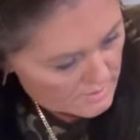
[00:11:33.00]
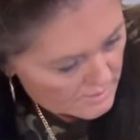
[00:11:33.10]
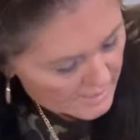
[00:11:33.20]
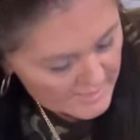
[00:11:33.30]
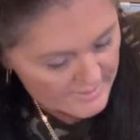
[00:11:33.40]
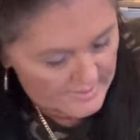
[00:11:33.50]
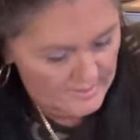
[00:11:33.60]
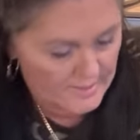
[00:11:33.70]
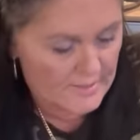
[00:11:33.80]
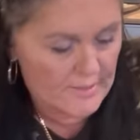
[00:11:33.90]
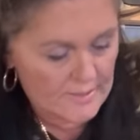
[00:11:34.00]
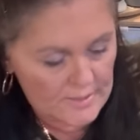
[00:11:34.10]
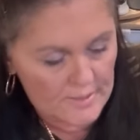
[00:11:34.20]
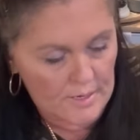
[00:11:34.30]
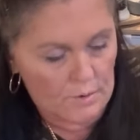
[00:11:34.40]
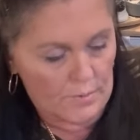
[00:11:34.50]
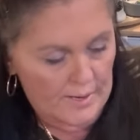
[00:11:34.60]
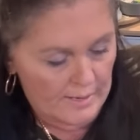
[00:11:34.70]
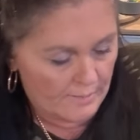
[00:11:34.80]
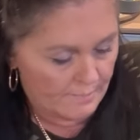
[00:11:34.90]
ends to sew
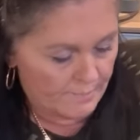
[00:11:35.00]
in.